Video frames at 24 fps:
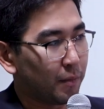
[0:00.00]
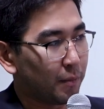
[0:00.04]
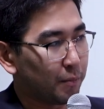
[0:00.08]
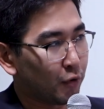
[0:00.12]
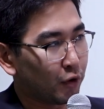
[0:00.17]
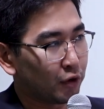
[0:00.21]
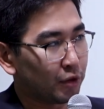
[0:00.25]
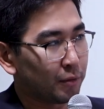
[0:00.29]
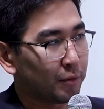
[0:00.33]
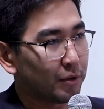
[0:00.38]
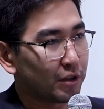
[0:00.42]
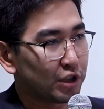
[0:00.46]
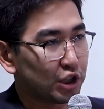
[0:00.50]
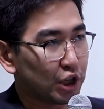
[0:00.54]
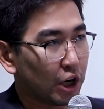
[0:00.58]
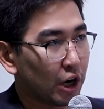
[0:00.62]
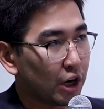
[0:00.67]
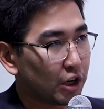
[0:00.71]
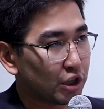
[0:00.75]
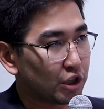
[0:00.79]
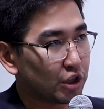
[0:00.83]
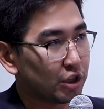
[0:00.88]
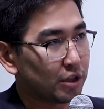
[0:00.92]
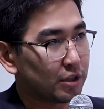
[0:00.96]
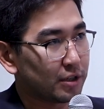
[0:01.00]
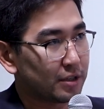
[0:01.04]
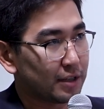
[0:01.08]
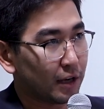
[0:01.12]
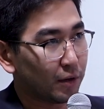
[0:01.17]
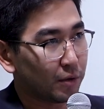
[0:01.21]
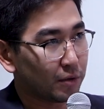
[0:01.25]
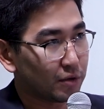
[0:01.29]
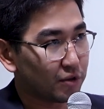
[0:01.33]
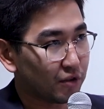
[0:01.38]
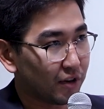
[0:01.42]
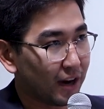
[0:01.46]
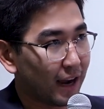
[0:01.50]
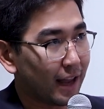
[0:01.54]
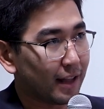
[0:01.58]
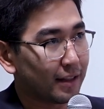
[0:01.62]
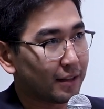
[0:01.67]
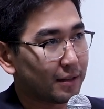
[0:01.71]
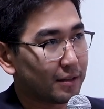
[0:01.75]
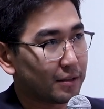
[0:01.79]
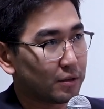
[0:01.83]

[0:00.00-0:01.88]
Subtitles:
portable chargers I could rent.